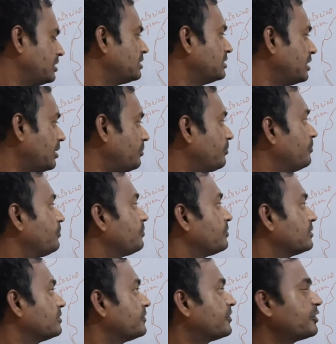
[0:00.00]
the
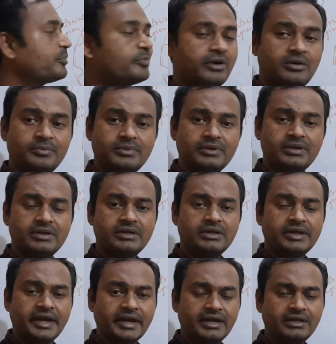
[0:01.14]
sperm
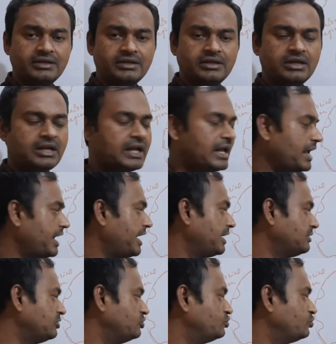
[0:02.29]
head
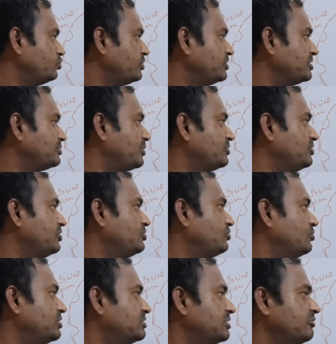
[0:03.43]
and zuno is present on
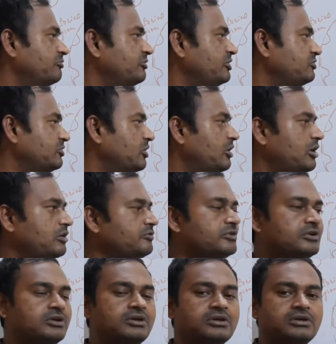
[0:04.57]
the surface of
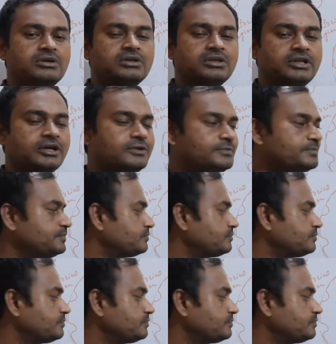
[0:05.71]
the